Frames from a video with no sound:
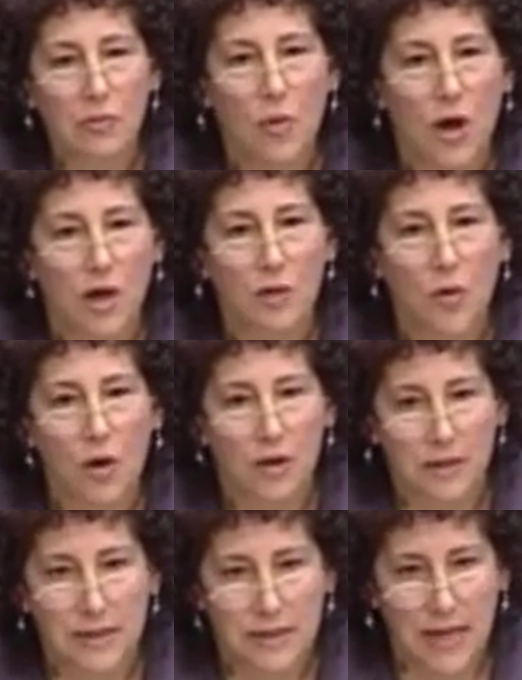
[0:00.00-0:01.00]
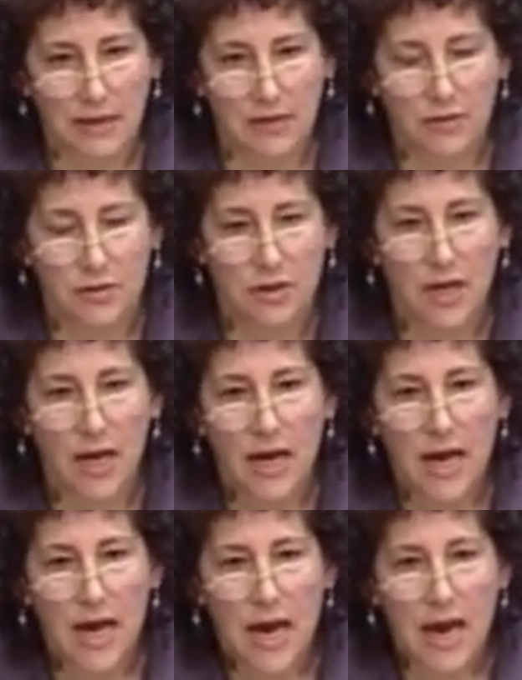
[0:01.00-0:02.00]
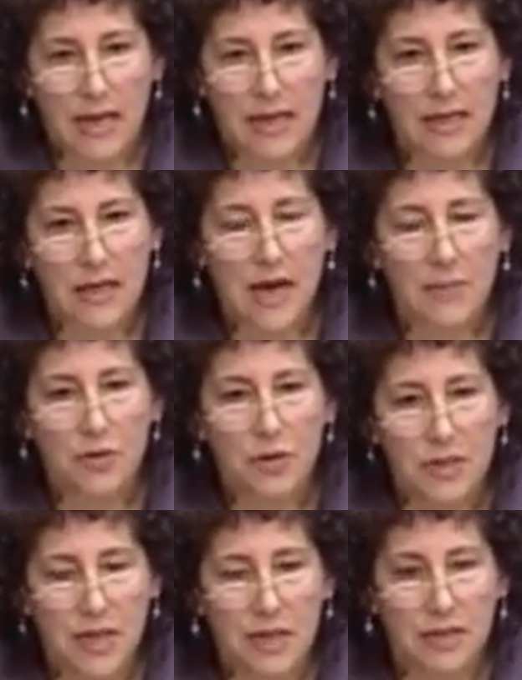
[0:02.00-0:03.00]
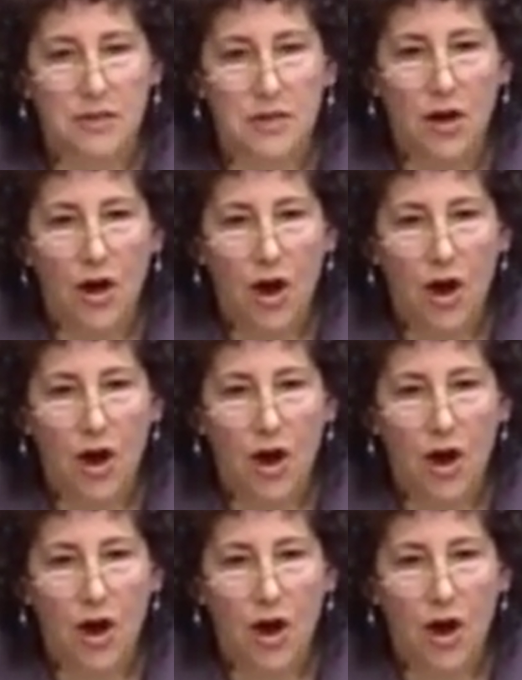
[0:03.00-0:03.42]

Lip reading: with water quality standards. 89%